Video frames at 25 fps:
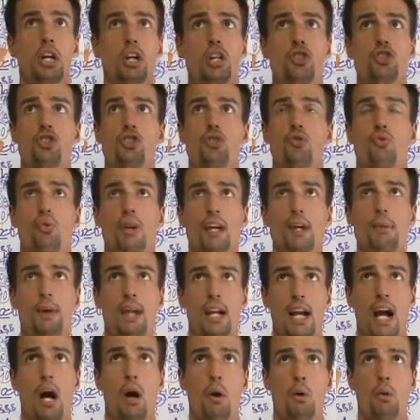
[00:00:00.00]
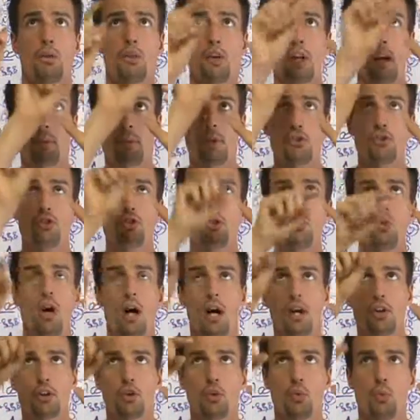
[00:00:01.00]
screaming out the number two
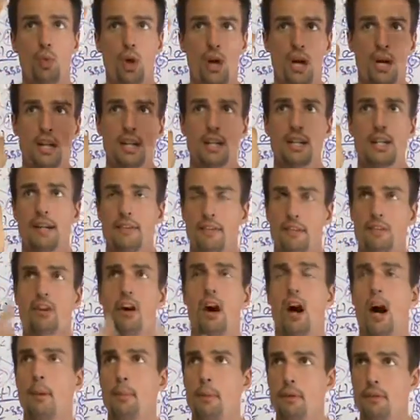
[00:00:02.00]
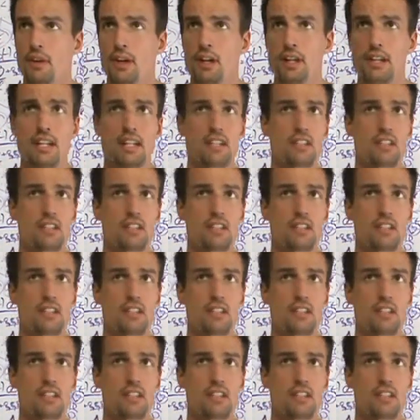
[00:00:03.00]
hundred one at the top of it.